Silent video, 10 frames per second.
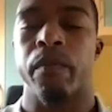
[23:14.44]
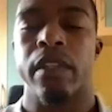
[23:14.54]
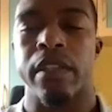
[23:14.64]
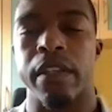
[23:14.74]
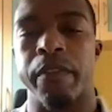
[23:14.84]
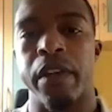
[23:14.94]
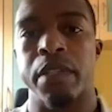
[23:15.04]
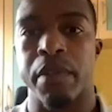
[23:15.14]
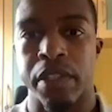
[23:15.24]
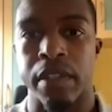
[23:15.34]
so the first
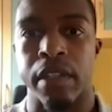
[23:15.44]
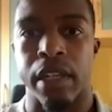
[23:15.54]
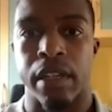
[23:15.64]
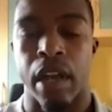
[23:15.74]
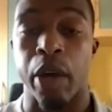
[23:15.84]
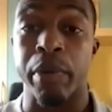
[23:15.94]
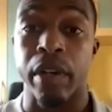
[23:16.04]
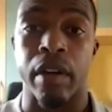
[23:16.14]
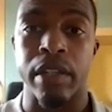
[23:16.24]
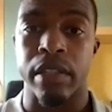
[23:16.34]
question that I would
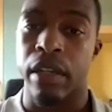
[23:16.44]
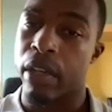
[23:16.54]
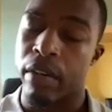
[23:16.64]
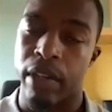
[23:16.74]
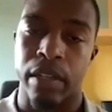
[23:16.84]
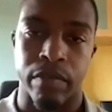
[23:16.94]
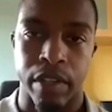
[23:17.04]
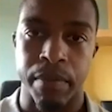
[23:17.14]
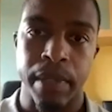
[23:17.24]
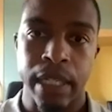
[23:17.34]
ask when I go around the
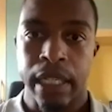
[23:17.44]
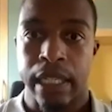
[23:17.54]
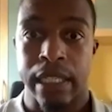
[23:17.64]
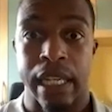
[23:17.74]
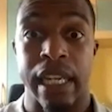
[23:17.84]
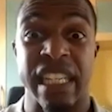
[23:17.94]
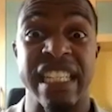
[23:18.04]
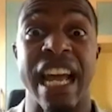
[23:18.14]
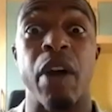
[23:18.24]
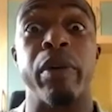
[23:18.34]
room is
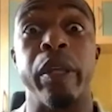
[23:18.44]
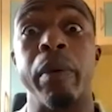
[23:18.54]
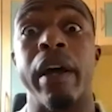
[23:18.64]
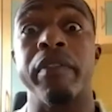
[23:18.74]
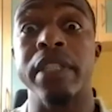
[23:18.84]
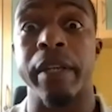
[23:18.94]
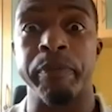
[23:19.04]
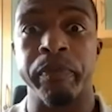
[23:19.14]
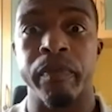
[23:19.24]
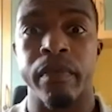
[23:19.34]
how are you out of
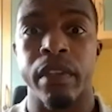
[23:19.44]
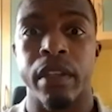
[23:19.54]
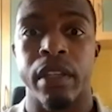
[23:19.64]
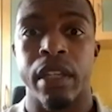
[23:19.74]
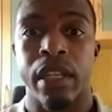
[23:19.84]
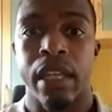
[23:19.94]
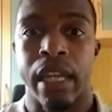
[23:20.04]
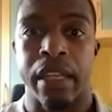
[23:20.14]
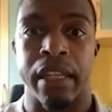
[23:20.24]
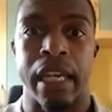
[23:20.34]
10?
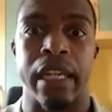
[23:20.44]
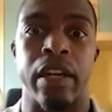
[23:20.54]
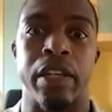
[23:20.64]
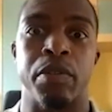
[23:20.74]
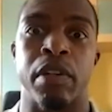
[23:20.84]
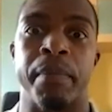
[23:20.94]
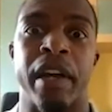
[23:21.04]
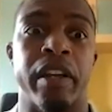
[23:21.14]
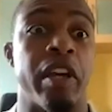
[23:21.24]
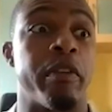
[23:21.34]
And then I talk
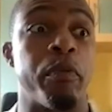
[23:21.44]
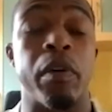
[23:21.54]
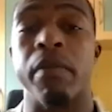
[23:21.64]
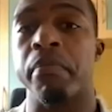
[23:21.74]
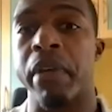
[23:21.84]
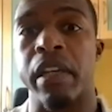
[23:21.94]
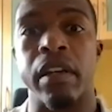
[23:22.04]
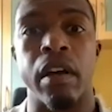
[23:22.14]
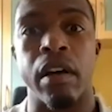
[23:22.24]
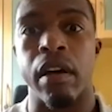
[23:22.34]
about kind of what
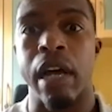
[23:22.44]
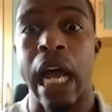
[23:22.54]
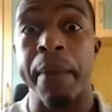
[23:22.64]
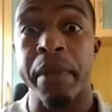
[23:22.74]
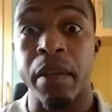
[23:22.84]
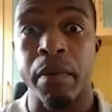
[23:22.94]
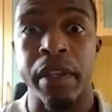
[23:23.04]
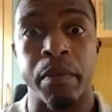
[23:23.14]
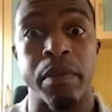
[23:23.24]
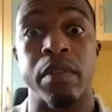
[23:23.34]
men are happy
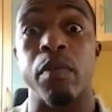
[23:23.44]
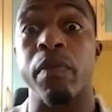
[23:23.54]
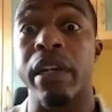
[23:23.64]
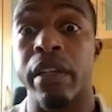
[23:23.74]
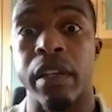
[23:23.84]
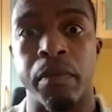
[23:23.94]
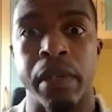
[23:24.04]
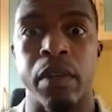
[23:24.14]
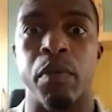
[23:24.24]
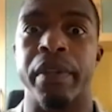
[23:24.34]
with, what's gone well in their
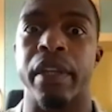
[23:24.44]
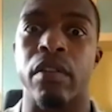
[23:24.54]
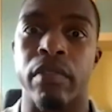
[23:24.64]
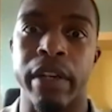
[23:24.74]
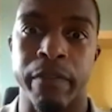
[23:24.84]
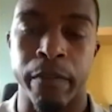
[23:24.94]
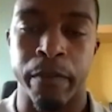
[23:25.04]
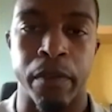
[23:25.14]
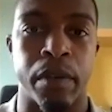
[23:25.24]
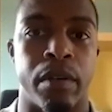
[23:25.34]
week, what they're grateful
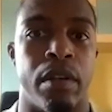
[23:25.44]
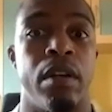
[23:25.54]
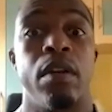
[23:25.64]
for,